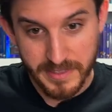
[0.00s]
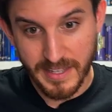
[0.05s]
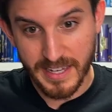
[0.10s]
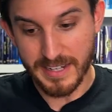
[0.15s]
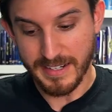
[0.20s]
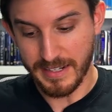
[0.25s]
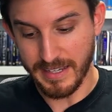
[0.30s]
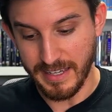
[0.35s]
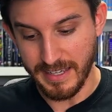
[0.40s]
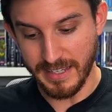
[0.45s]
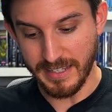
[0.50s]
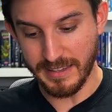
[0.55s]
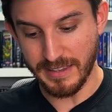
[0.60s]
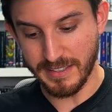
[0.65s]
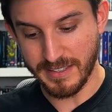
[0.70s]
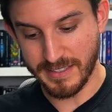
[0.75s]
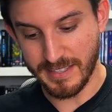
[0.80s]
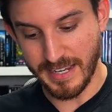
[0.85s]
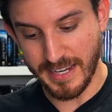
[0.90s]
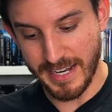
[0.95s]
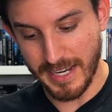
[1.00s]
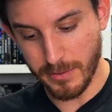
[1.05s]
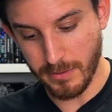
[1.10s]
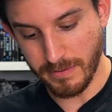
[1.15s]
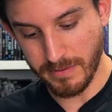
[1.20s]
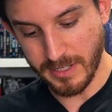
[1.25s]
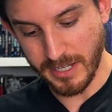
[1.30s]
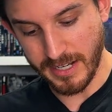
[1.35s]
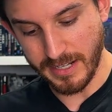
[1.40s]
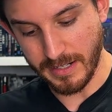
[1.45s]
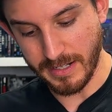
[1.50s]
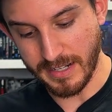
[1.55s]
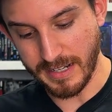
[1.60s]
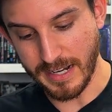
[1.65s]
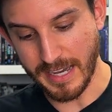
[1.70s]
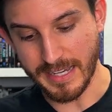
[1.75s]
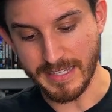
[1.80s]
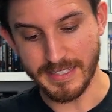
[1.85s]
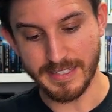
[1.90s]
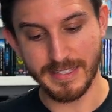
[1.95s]
then inside, we've got it
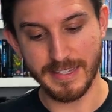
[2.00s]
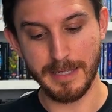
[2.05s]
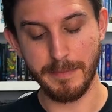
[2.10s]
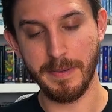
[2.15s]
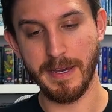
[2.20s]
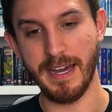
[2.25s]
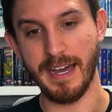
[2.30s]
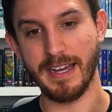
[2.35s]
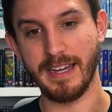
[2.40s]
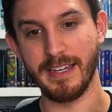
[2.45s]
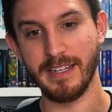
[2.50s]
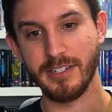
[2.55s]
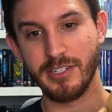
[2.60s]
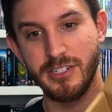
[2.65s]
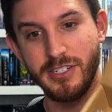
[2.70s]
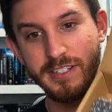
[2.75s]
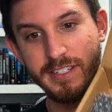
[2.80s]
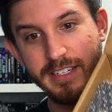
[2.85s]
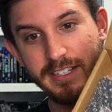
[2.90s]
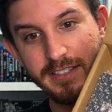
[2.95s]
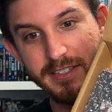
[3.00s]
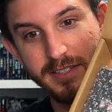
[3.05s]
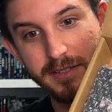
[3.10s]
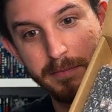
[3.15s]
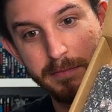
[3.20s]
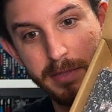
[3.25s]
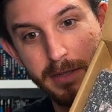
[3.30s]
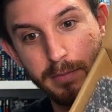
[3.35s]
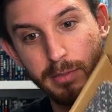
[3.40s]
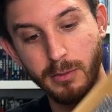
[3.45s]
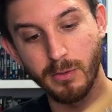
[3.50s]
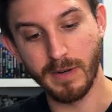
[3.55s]
nicely packaged in some bubble